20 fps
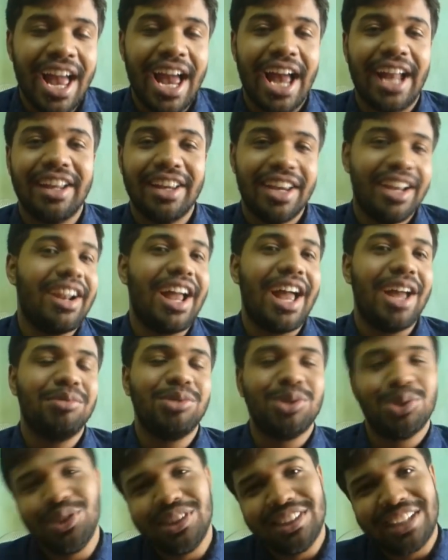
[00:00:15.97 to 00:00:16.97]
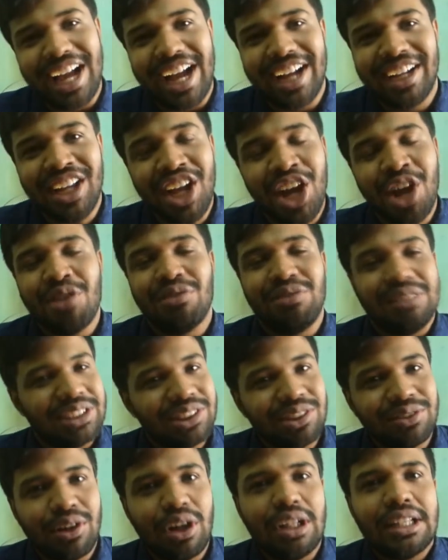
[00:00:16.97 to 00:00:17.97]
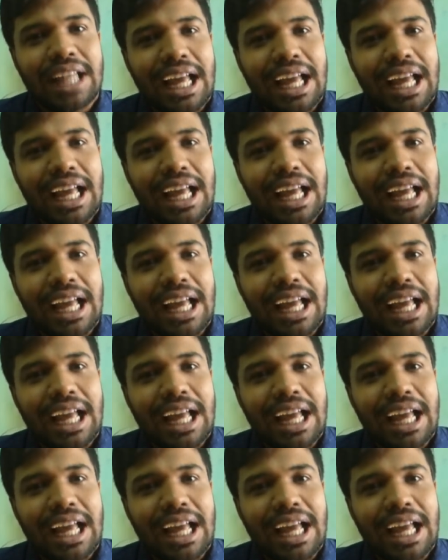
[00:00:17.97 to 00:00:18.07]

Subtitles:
And here I am doing that. First of all,